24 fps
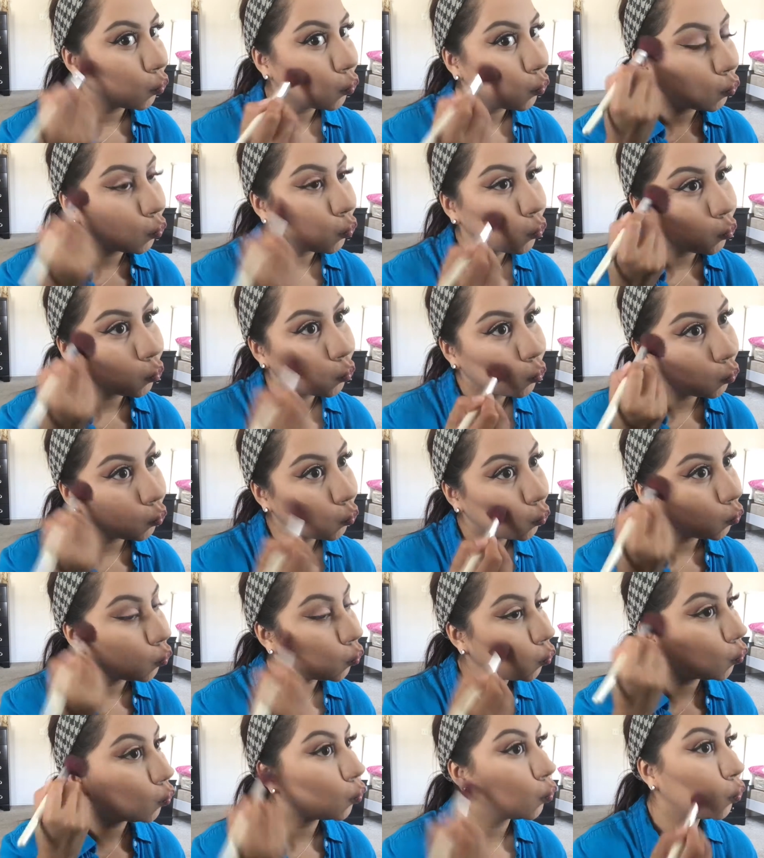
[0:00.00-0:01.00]

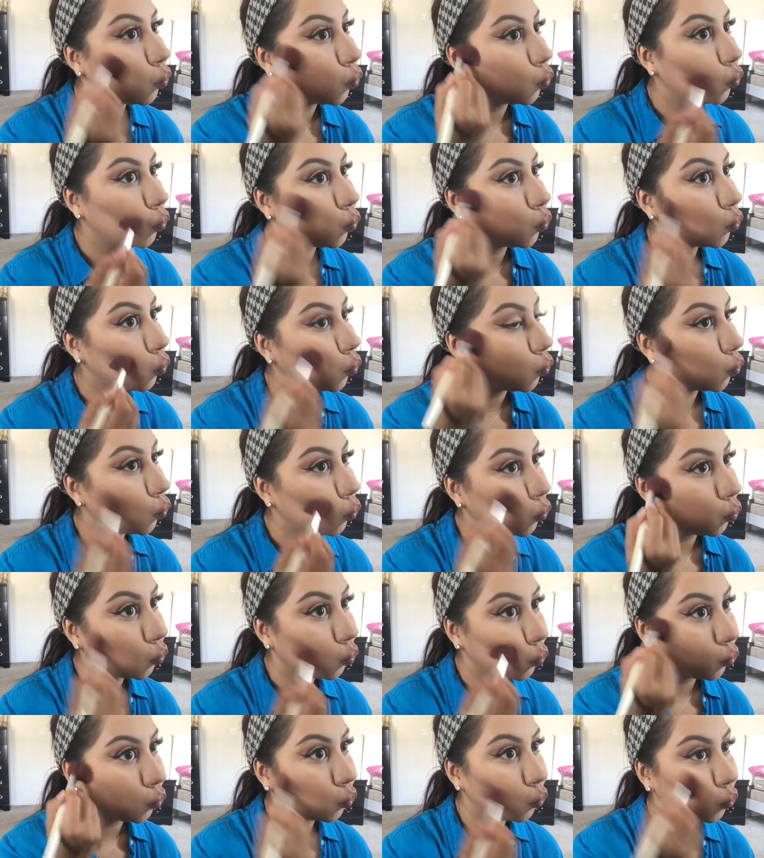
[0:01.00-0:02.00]
And plus,
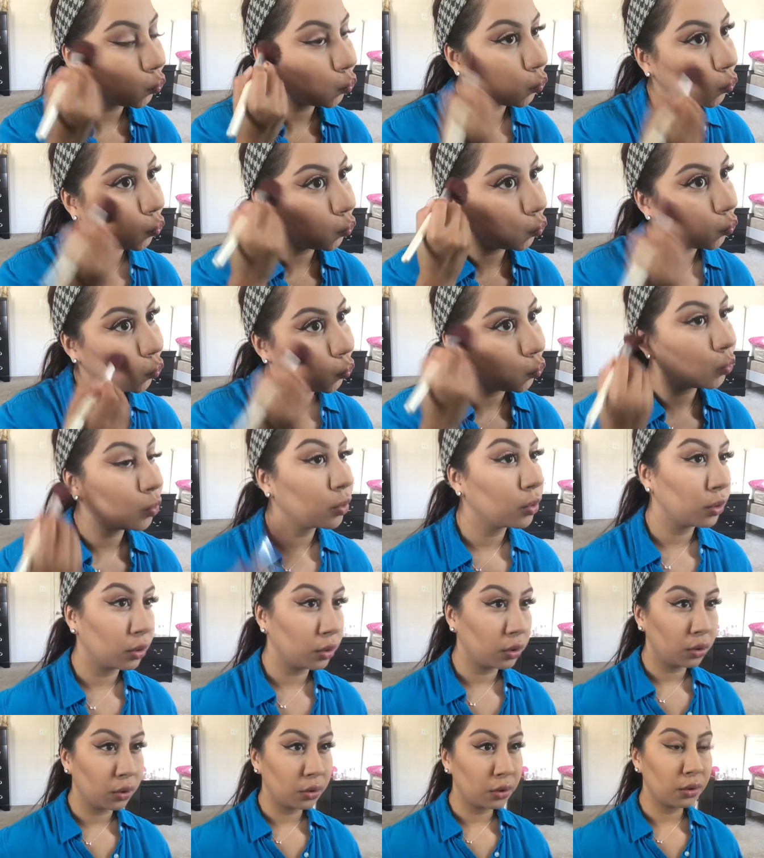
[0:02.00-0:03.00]
it's a lot of product that it
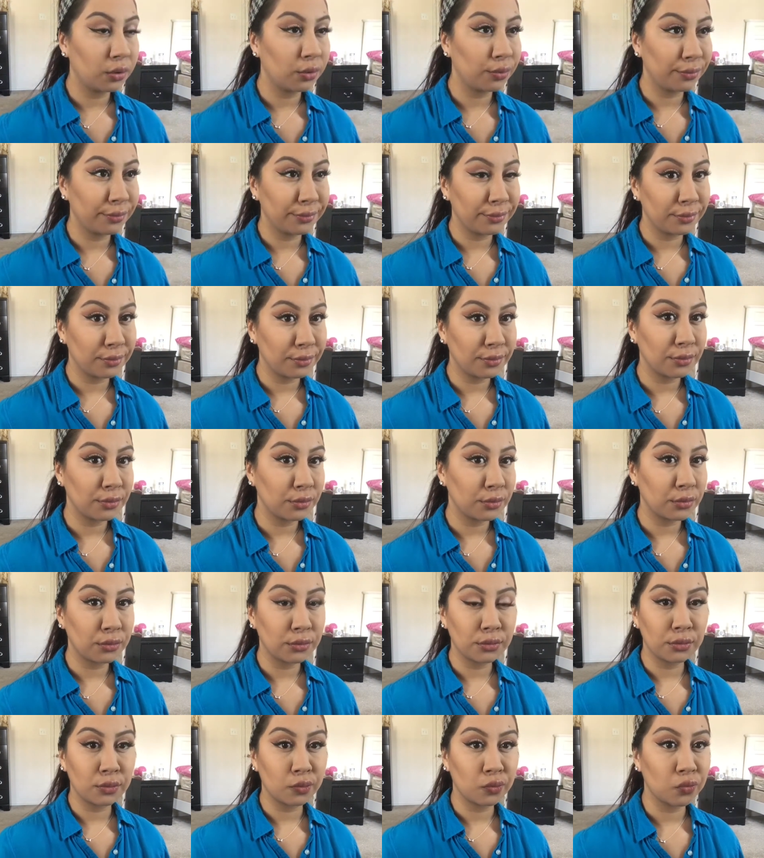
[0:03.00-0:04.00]
comes in that little
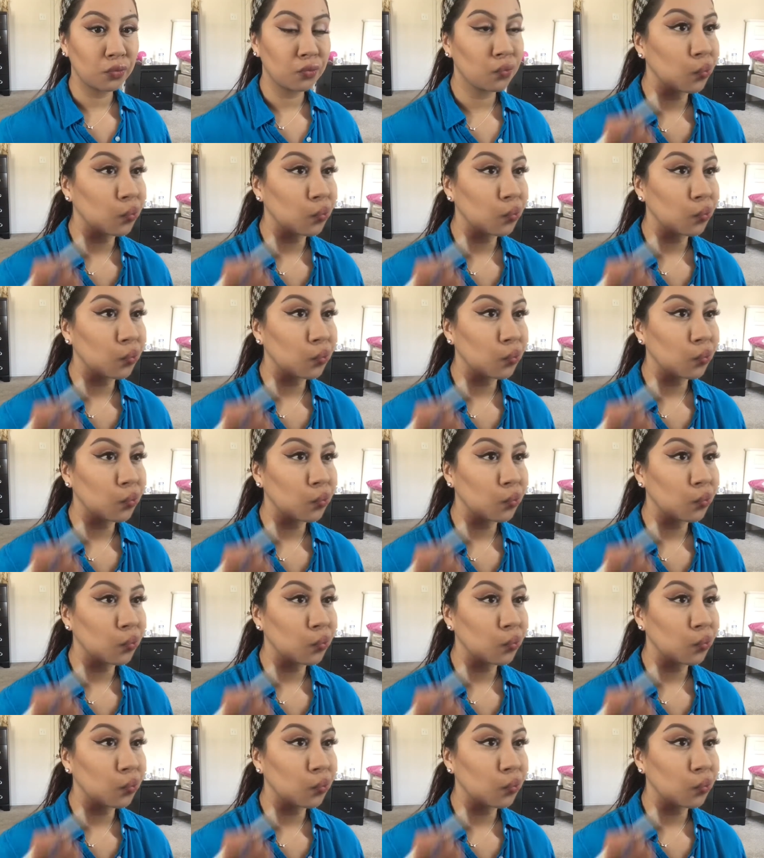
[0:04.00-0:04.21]
package.